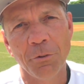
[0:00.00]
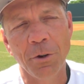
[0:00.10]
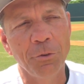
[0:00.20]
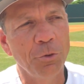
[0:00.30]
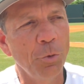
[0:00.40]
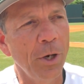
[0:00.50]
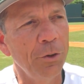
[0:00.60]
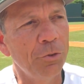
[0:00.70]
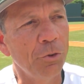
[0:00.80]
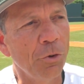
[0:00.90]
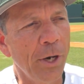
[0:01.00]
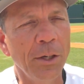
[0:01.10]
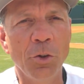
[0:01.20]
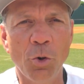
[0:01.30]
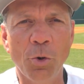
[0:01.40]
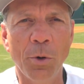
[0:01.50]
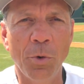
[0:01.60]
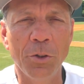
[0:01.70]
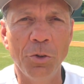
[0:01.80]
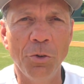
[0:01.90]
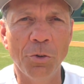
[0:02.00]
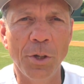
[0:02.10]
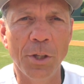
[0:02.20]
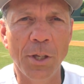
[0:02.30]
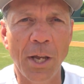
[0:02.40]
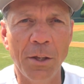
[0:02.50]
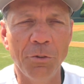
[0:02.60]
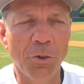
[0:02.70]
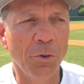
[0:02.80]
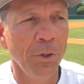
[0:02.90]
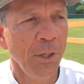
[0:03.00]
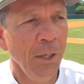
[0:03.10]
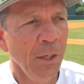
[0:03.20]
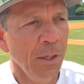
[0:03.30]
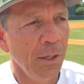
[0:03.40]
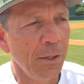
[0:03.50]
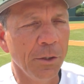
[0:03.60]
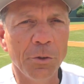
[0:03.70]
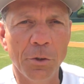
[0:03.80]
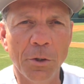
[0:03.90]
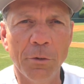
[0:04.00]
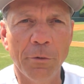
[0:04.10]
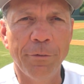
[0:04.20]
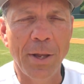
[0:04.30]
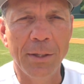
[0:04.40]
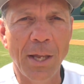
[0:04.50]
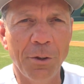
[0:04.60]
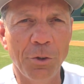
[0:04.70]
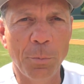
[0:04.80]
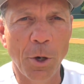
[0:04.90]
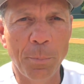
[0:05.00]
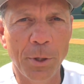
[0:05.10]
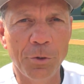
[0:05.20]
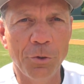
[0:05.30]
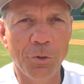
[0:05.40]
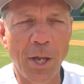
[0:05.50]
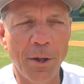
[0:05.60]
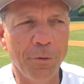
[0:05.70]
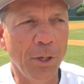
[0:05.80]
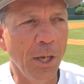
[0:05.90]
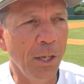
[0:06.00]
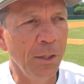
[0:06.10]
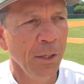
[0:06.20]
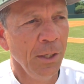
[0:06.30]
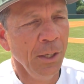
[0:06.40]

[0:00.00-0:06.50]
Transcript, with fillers: the rest of the way. So great, and Corey one, two, three in the night. So uh, uh, fantastic by our pitching staff again.